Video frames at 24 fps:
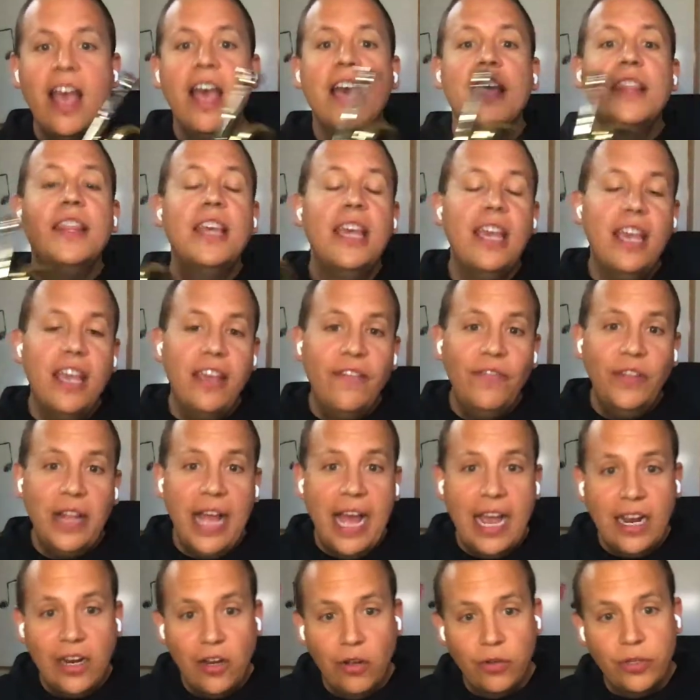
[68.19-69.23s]
The E
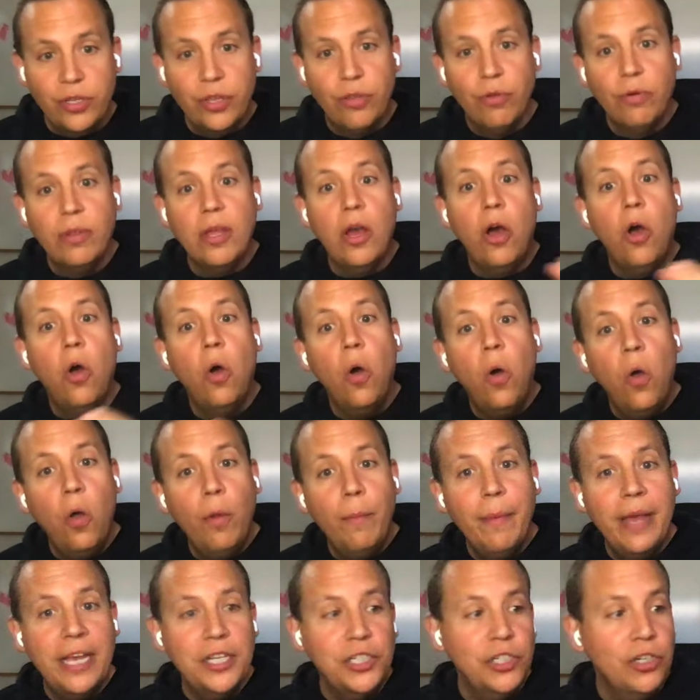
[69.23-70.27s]
flat goes through the whole
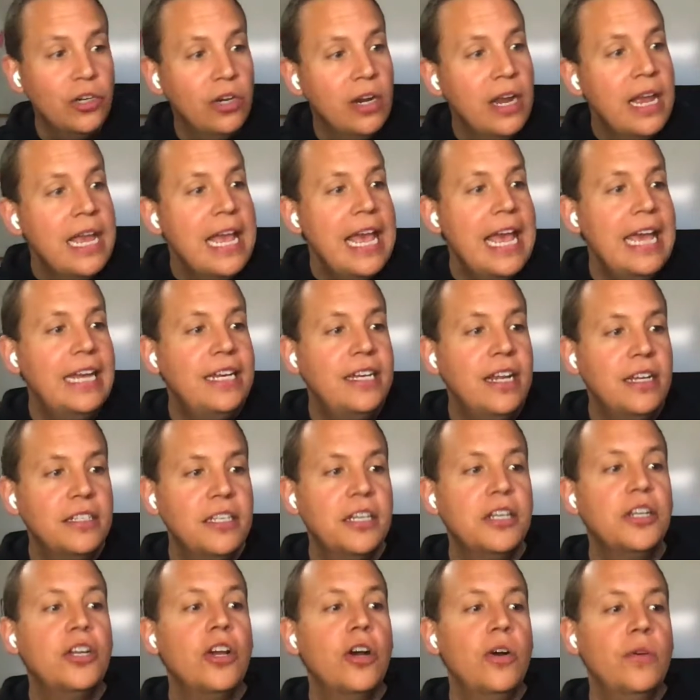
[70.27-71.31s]
measure. It
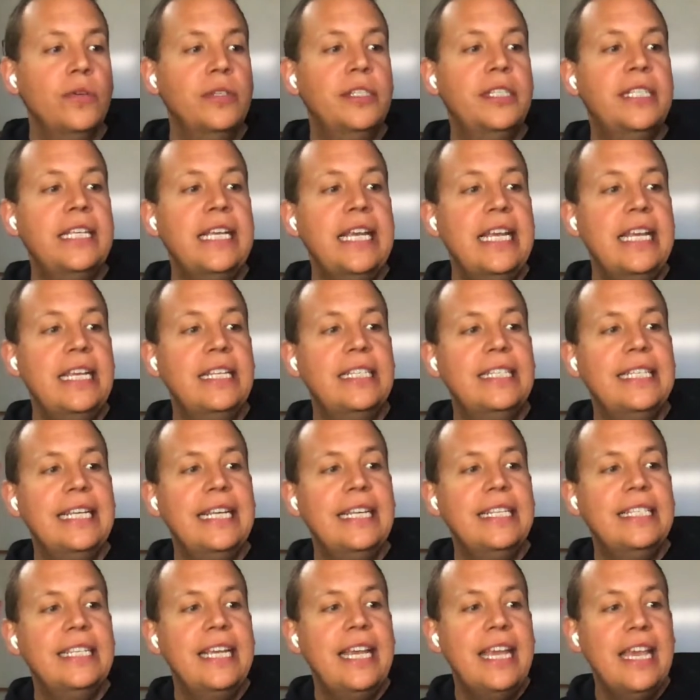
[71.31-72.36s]
doesn't go C, C,
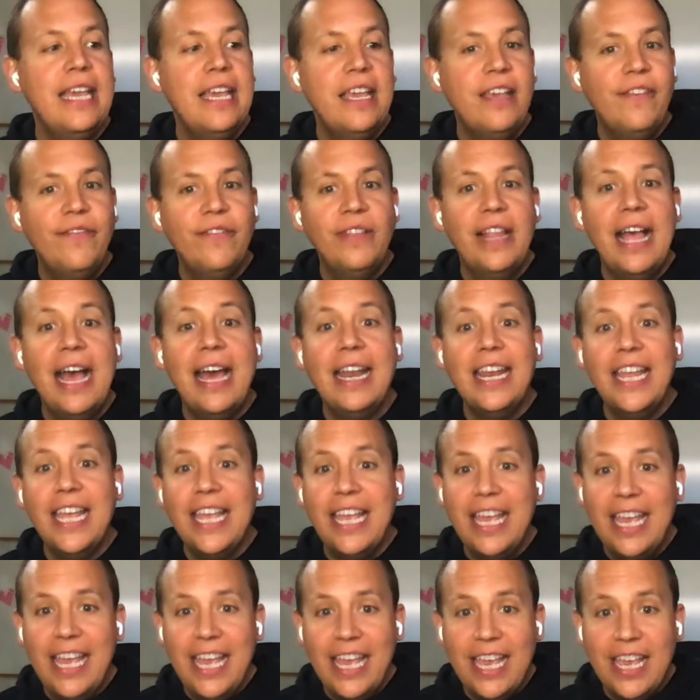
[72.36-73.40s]
C, E flat,
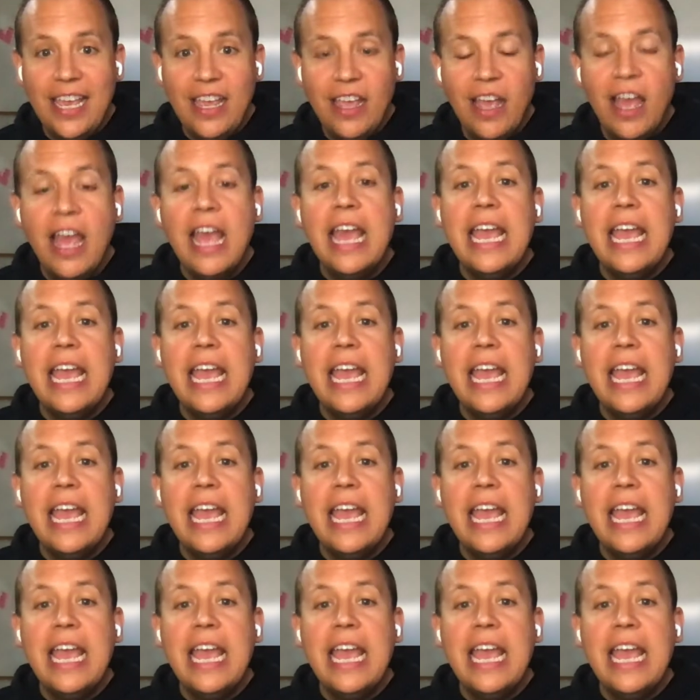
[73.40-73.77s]
E.